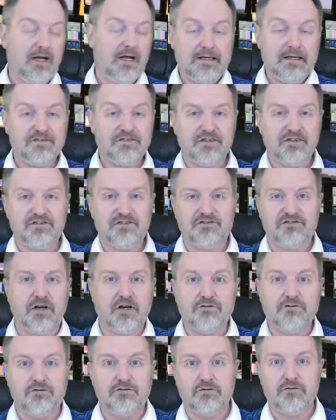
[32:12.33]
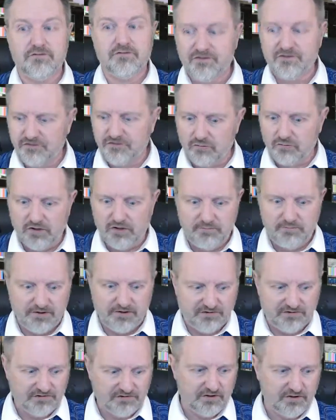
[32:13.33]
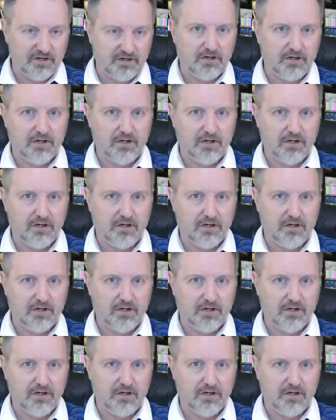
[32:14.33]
existential disagreements